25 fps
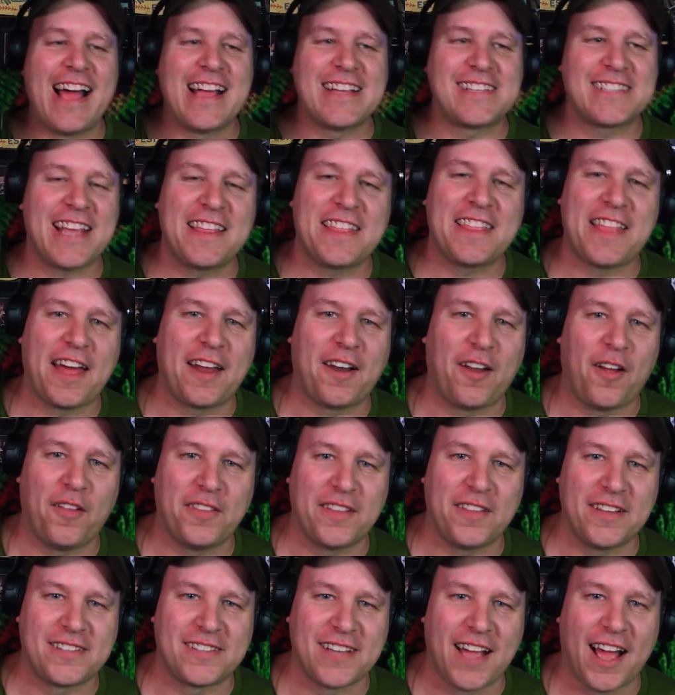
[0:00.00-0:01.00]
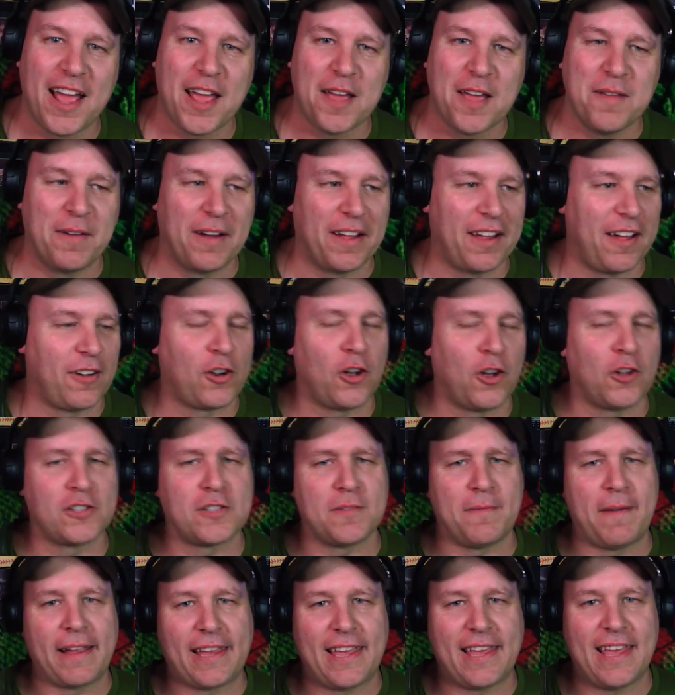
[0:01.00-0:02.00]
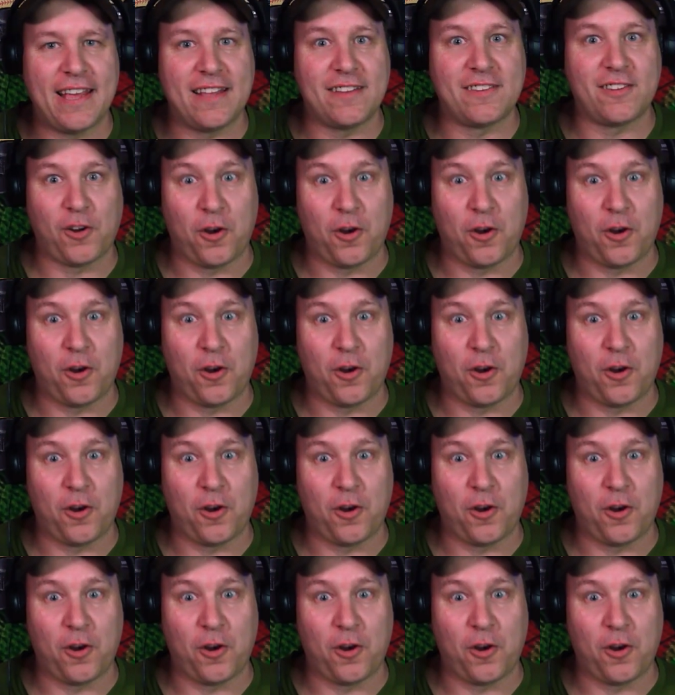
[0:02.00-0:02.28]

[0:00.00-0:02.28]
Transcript: I say that all the time. I'll go to my kids.